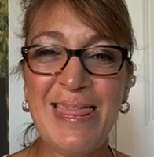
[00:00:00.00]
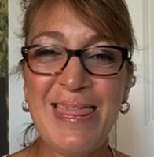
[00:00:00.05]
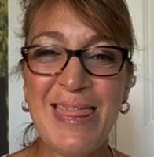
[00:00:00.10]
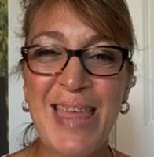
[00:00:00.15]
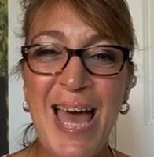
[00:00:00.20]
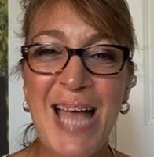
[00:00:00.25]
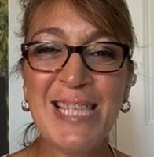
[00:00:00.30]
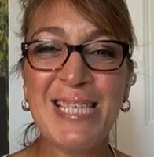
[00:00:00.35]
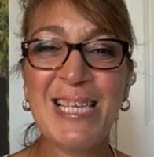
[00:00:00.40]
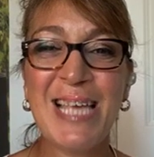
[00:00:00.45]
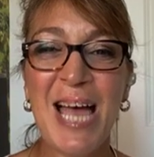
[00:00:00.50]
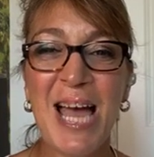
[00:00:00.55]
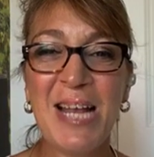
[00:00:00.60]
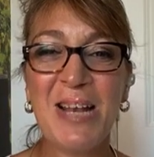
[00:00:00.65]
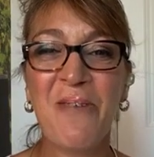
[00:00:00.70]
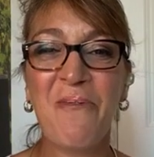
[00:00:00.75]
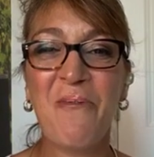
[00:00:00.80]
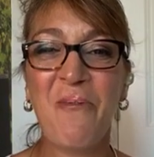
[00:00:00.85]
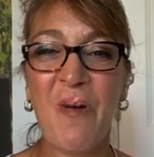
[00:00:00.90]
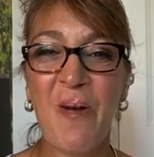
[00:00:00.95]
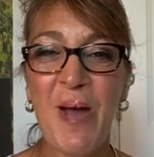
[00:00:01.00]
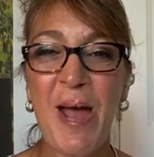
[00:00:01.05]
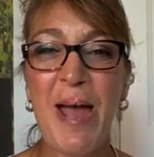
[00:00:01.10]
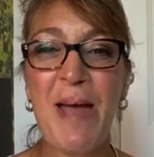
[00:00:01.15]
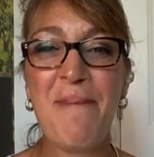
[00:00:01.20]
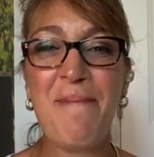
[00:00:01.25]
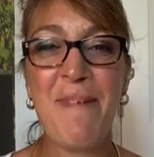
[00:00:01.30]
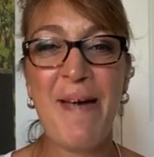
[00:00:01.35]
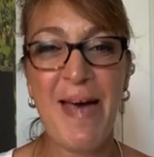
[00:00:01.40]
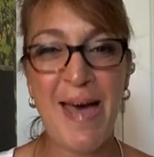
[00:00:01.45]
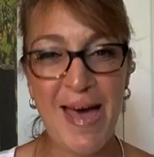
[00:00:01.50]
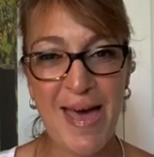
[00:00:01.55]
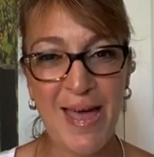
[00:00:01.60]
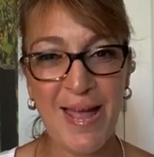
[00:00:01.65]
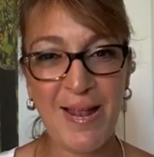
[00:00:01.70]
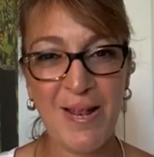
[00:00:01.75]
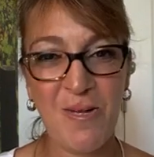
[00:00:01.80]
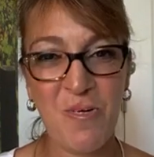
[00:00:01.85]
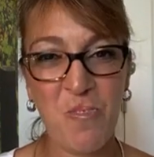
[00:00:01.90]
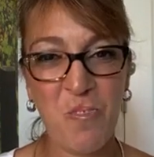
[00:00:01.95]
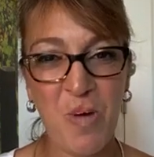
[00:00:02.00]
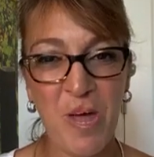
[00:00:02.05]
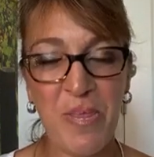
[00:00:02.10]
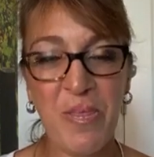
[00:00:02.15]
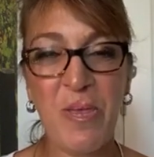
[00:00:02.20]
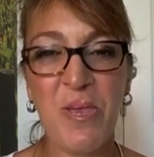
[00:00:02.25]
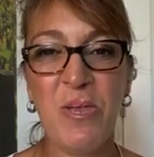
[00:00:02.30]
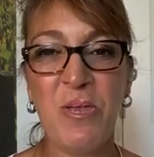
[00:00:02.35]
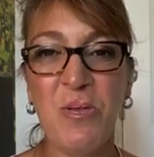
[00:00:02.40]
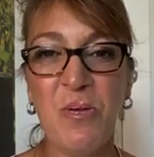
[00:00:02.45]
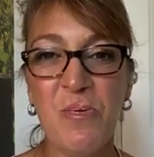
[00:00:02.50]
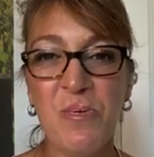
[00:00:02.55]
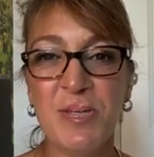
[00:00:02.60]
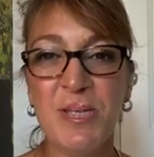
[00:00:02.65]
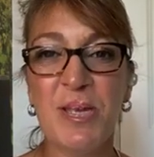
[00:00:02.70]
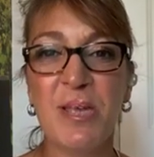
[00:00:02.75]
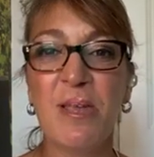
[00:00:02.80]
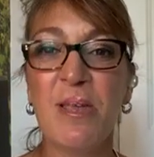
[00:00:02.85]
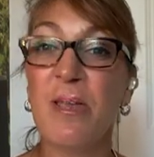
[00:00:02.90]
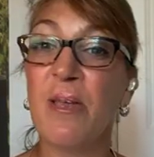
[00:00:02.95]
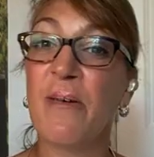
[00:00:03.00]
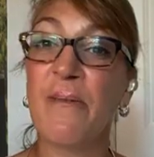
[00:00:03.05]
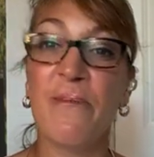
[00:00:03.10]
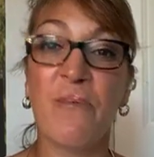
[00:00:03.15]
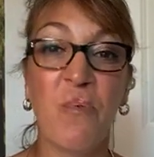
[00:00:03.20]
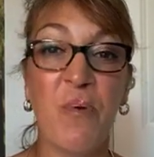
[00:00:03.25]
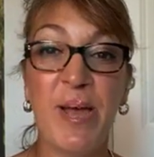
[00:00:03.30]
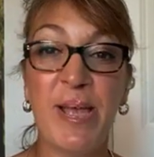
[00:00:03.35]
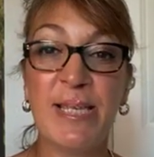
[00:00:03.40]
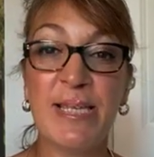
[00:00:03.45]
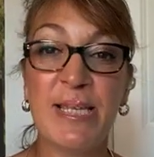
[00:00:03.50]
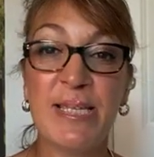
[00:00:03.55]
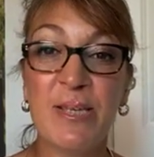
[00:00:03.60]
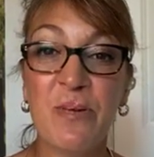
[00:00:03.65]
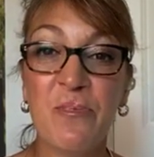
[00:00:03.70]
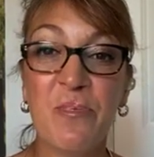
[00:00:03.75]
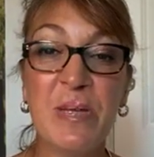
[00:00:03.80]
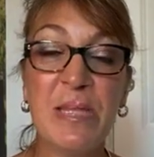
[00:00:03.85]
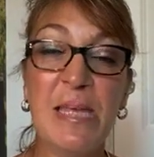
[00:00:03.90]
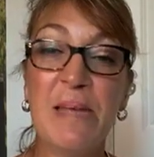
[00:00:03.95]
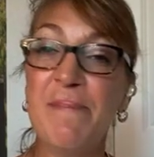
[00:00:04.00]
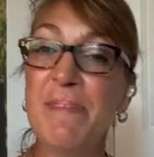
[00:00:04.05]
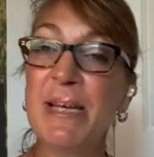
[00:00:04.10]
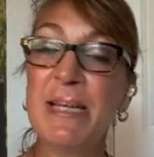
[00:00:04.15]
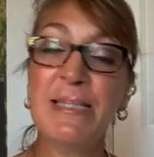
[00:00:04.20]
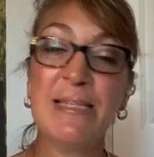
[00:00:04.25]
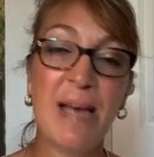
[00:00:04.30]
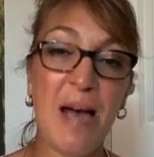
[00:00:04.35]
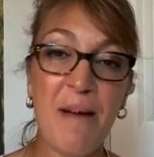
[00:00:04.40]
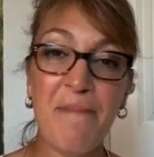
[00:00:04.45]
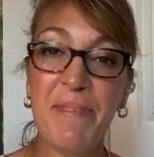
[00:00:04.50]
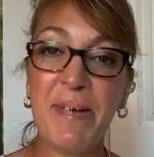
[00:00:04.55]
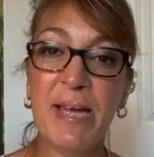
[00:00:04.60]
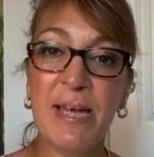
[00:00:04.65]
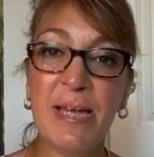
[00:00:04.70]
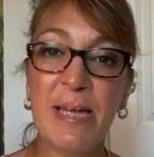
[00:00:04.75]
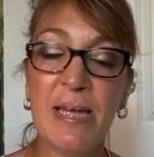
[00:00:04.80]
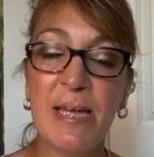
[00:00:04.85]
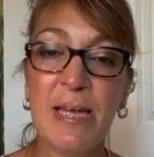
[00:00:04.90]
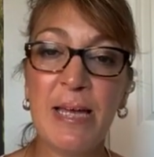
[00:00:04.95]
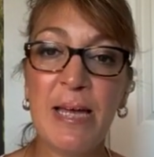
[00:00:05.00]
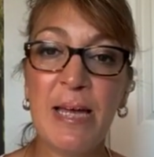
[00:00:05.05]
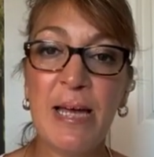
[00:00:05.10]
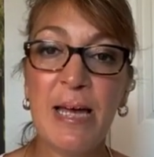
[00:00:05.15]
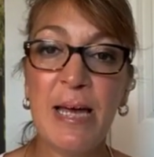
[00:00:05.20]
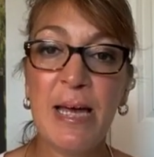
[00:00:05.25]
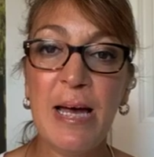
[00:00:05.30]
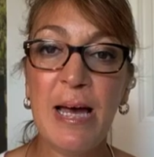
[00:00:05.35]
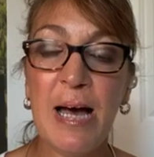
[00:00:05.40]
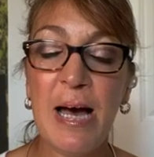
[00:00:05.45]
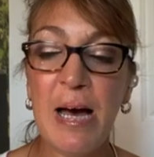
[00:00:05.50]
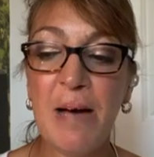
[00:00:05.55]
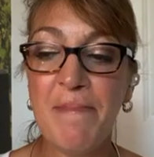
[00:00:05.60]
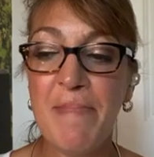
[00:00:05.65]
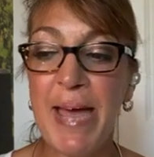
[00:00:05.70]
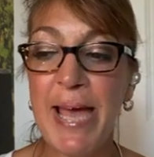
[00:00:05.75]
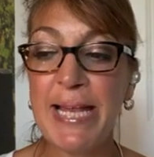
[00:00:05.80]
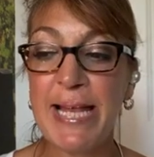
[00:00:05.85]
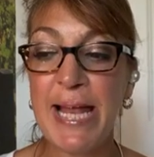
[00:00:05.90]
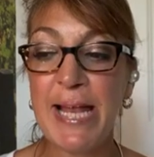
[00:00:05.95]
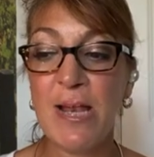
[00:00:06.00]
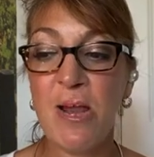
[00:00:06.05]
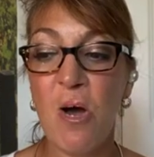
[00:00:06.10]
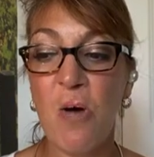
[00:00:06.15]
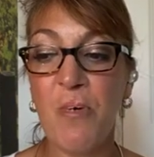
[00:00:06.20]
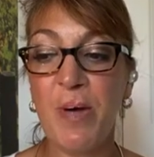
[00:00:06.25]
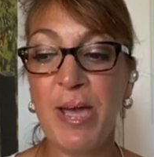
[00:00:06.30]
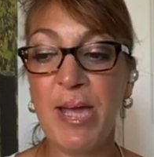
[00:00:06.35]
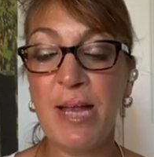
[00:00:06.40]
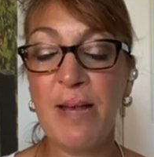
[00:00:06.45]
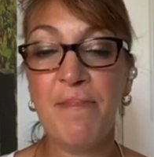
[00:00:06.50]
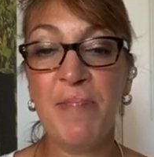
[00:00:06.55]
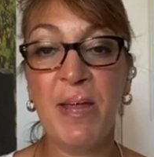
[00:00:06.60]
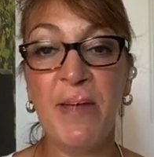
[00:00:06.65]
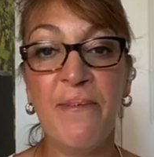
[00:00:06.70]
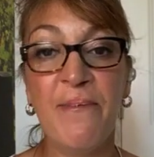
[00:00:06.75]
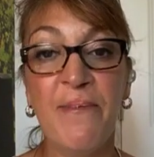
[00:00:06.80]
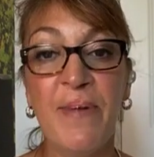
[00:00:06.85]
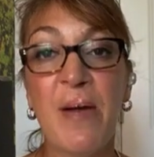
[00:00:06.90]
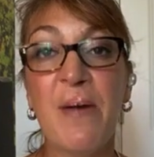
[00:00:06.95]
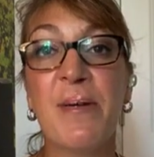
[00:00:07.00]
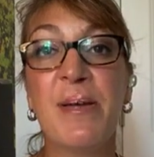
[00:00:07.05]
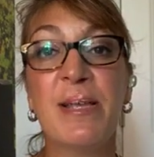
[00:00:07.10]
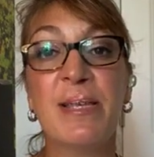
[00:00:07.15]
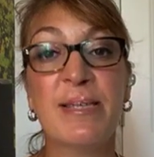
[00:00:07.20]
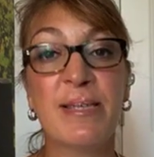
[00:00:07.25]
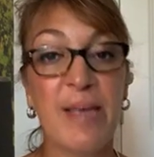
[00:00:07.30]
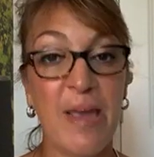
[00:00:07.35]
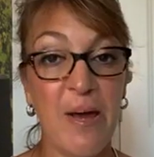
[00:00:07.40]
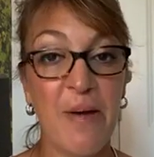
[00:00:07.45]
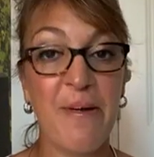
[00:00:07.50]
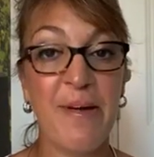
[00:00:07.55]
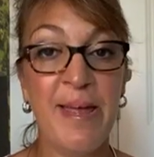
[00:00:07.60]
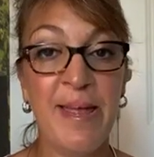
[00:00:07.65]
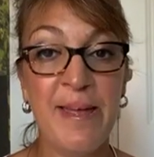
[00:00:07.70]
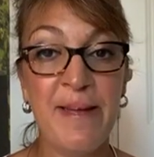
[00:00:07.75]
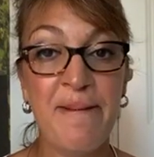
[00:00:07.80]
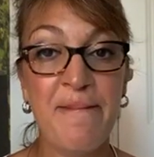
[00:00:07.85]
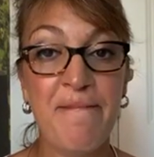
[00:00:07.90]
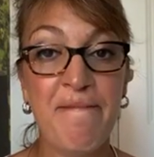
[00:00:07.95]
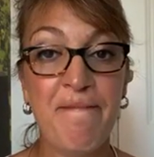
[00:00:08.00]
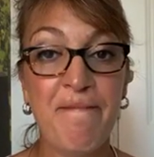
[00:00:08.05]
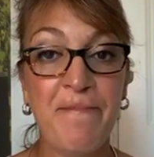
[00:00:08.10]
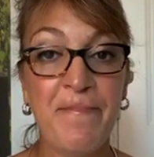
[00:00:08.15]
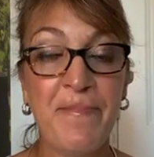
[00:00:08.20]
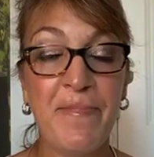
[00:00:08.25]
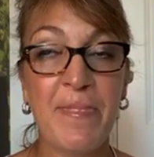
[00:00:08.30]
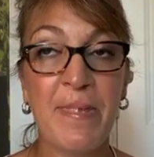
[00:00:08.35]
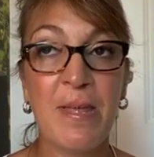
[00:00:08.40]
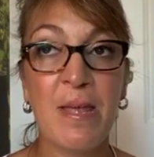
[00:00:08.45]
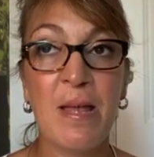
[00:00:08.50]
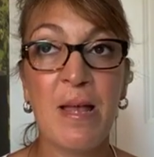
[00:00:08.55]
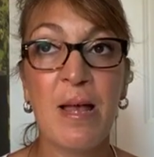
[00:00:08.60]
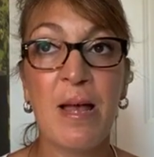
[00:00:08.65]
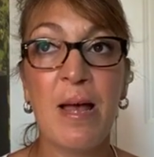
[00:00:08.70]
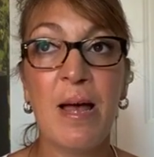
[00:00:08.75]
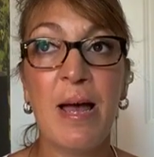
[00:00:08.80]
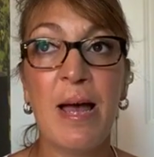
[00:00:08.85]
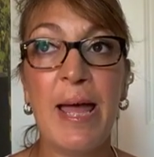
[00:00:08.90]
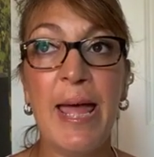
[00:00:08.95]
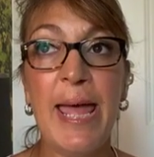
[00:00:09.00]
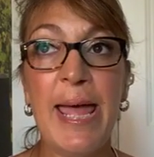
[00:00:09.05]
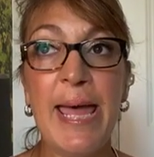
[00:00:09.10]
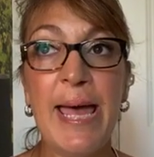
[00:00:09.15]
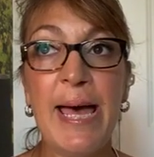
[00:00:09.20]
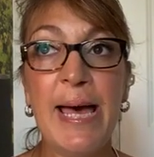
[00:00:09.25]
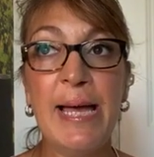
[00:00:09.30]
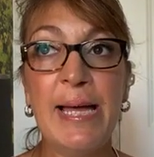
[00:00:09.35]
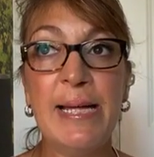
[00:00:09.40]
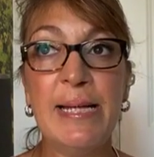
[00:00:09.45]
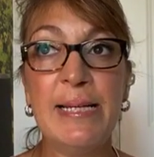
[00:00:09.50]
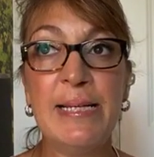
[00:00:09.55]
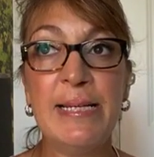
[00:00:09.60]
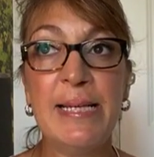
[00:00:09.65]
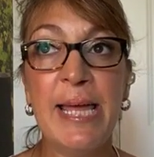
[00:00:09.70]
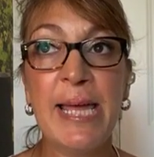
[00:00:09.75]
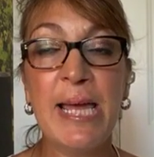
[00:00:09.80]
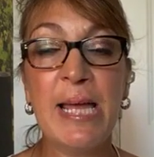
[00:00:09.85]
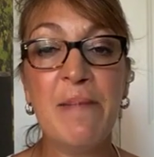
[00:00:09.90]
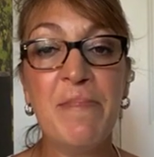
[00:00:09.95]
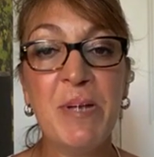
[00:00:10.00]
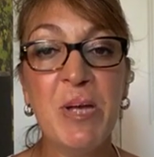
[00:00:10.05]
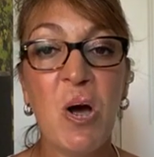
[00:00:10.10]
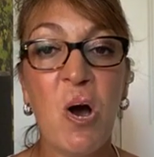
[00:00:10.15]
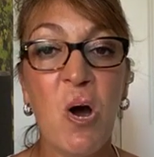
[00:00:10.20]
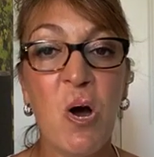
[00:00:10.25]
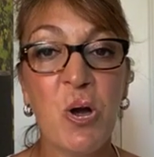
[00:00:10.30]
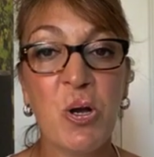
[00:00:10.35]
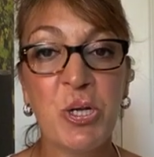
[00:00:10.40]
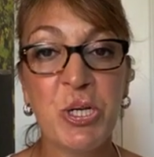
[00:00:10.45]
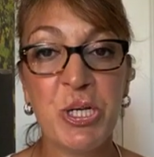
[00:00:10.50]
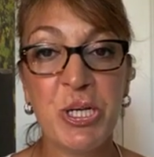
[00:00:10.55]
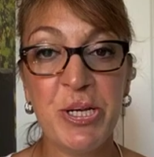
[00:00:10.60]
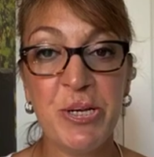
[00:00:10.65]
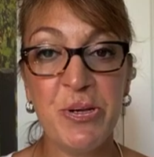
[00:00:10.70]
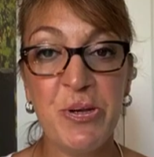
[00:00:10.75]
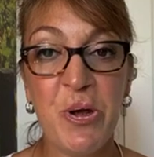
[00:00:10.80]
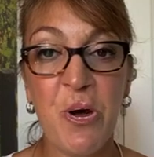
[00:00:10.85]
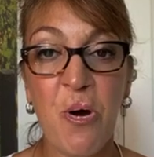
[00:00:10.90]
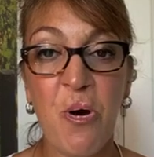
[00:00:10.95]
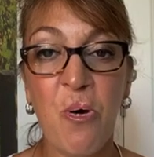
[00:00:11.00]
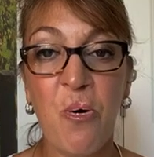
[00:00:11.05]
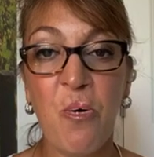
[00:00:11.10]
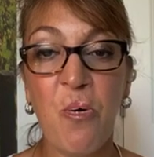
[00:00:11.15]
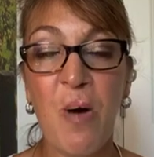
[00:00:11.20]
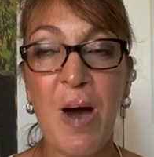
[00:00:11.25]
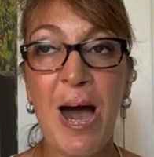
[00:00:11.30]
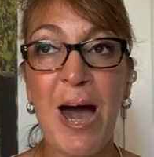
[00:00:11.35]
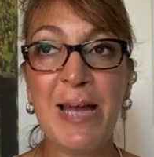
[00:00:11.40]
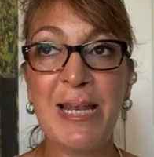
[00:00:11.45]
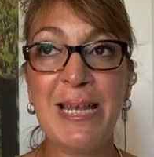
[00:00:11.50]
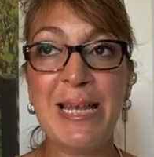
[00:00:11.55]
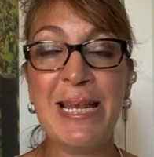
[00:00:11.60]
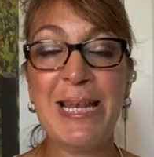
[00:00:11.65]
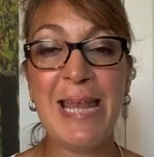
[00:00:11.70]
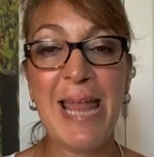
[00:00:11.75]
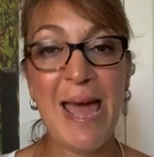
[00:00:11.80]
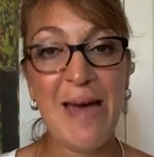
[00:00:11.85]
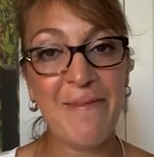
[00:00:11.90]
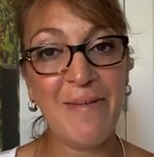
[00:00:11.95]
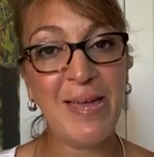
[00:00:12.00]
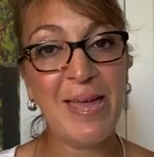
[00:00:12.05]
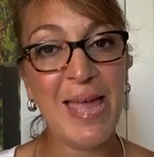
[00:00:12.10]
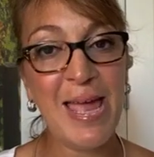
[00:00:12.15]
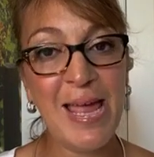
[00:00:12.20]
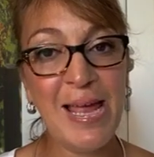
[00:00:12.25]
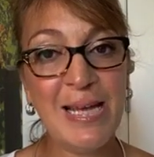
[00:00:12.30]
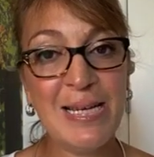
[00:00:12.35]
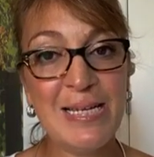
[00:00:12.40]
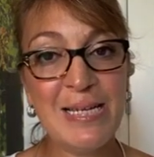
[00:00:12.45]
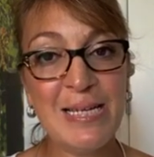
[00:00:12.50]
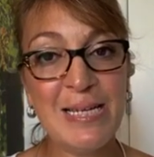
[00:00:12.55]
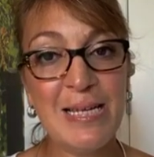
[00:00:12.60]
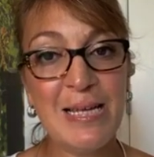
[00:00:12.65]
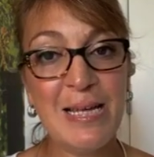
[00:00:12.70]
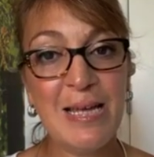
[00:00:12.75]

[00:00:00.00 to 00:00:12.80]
that's kind of where I'm at with using your voice. It's a really big topic, um, and I know it can be very scary and it can be hard to know how to navigate,